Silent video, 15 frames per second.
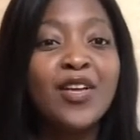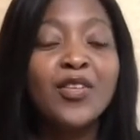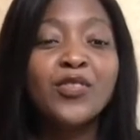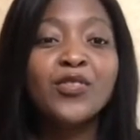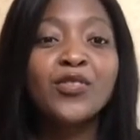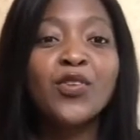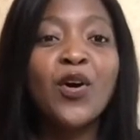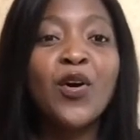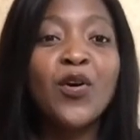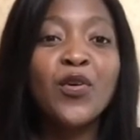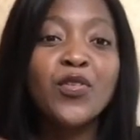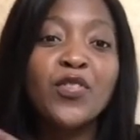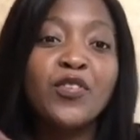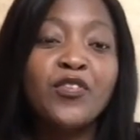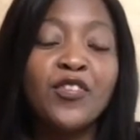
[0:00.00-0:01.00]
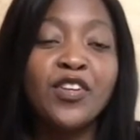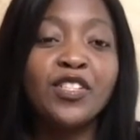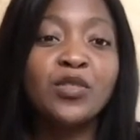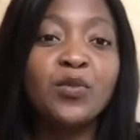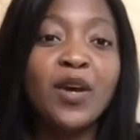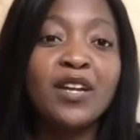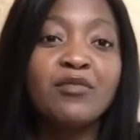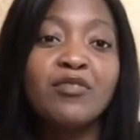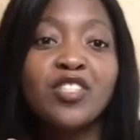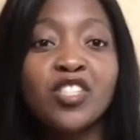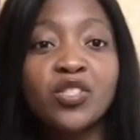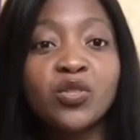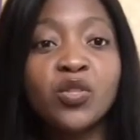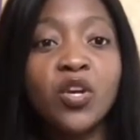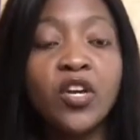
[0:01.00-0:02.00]
So the first one, which
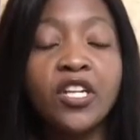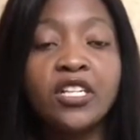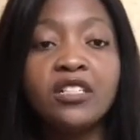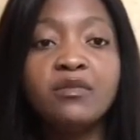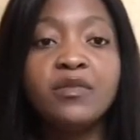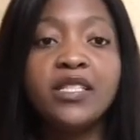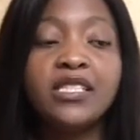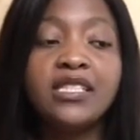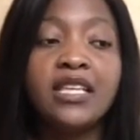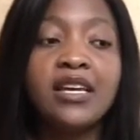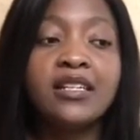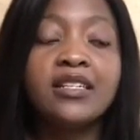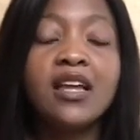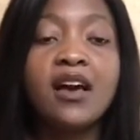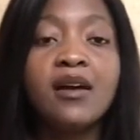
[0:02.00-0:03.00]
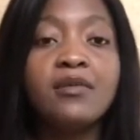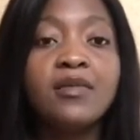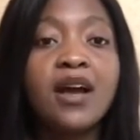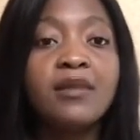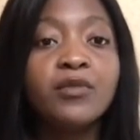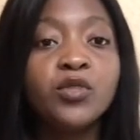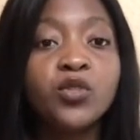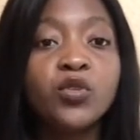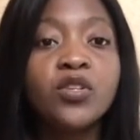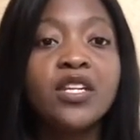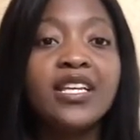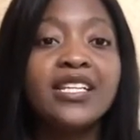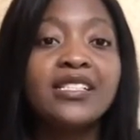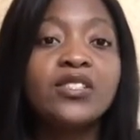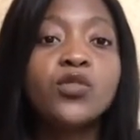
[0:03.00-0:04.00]
is good, it means that Amazon
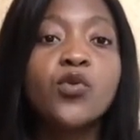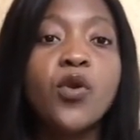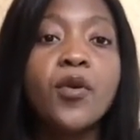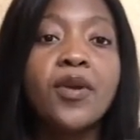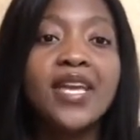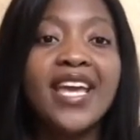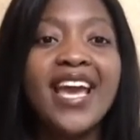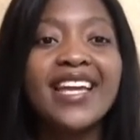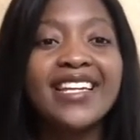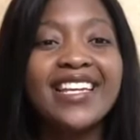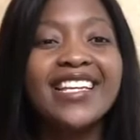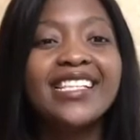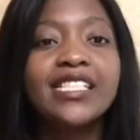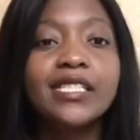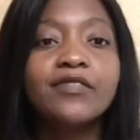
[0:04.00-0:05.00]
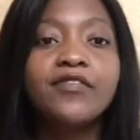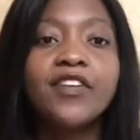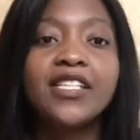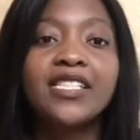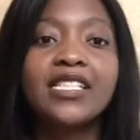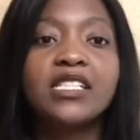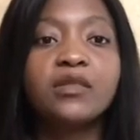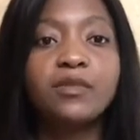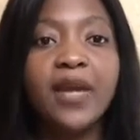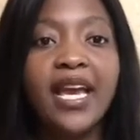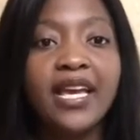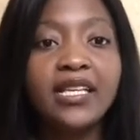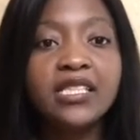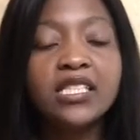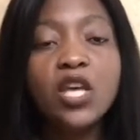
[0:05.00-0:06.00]
is growing at its fastest
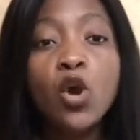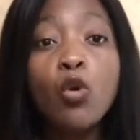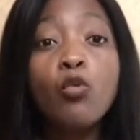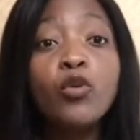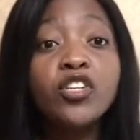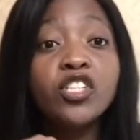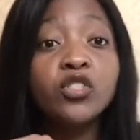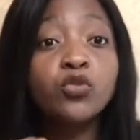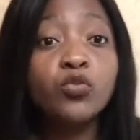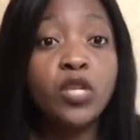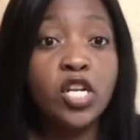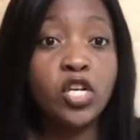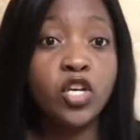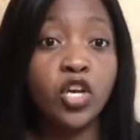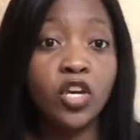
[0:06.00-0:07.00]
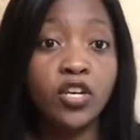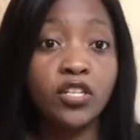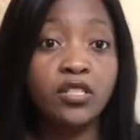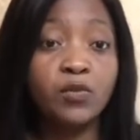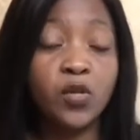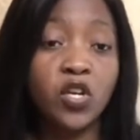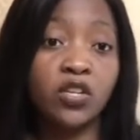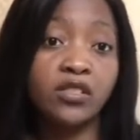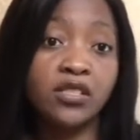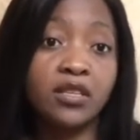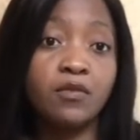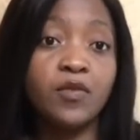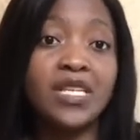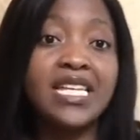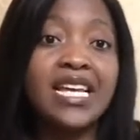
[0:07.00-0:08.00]
pace, which is really good because they'll
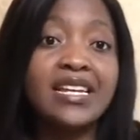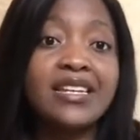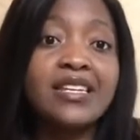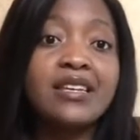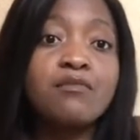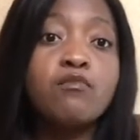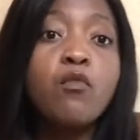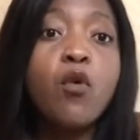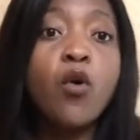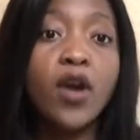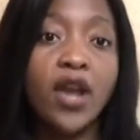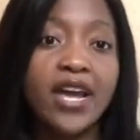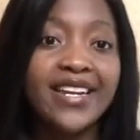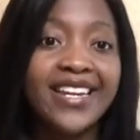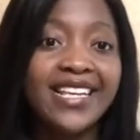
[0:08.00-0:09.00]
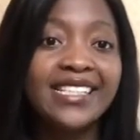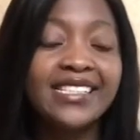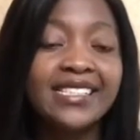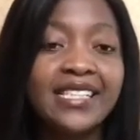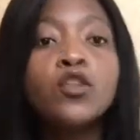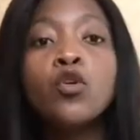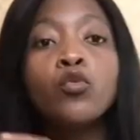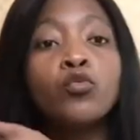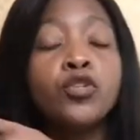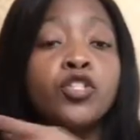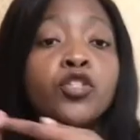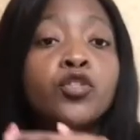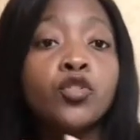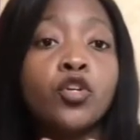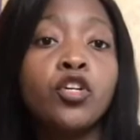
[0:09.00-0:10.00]
be getting more earnings, which
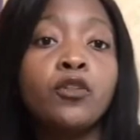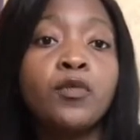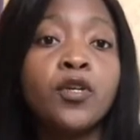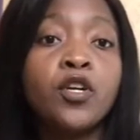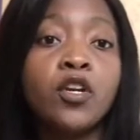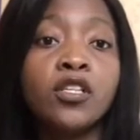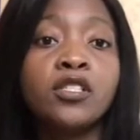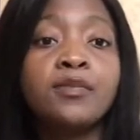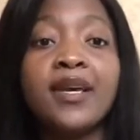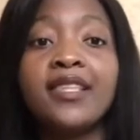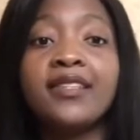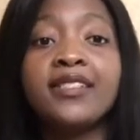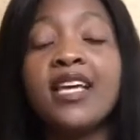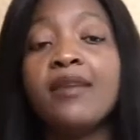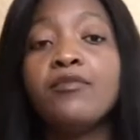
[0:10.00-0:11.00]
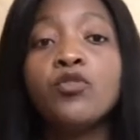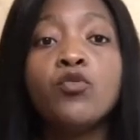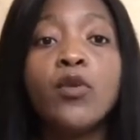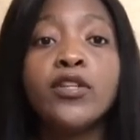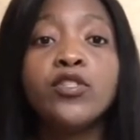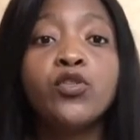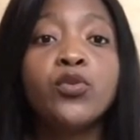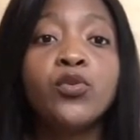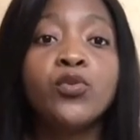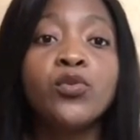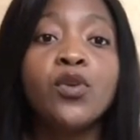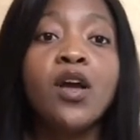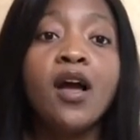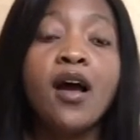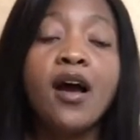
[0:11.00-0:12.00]
is good because by the time you want to
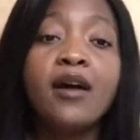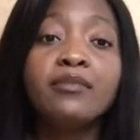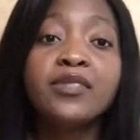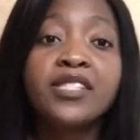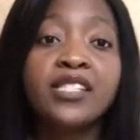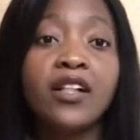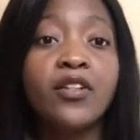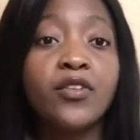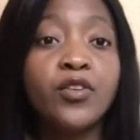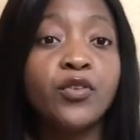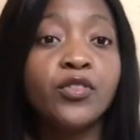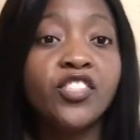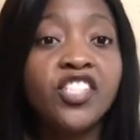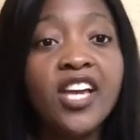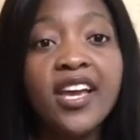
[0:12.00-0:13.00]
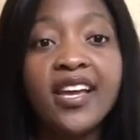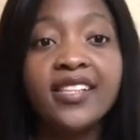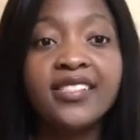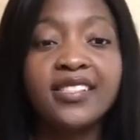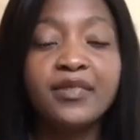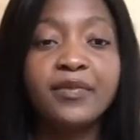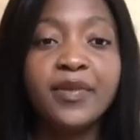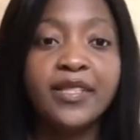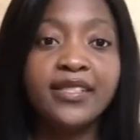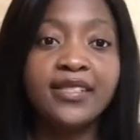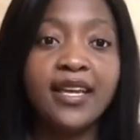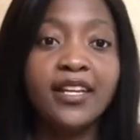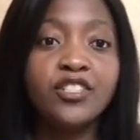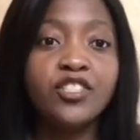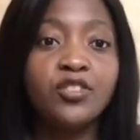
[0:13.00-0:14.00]
sell your shares, it means
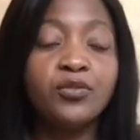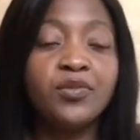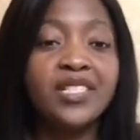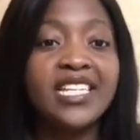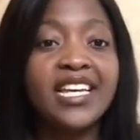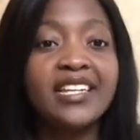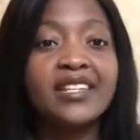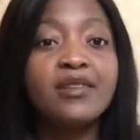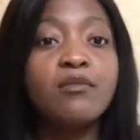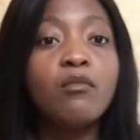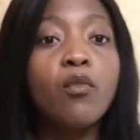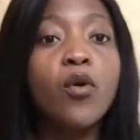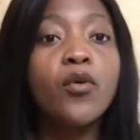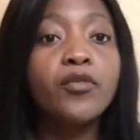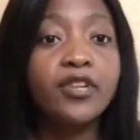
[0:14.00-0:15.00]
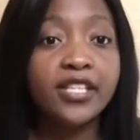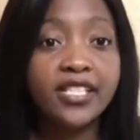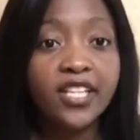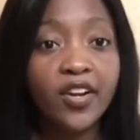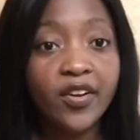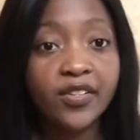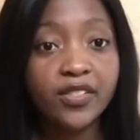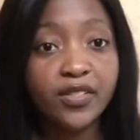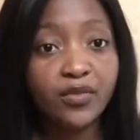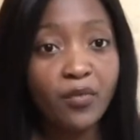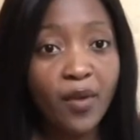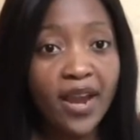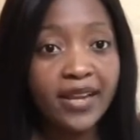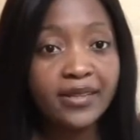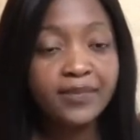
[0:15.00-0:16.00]
that you'll be getting more returns,
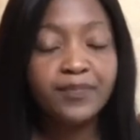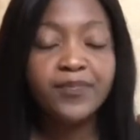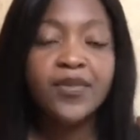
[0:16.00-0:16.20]
right?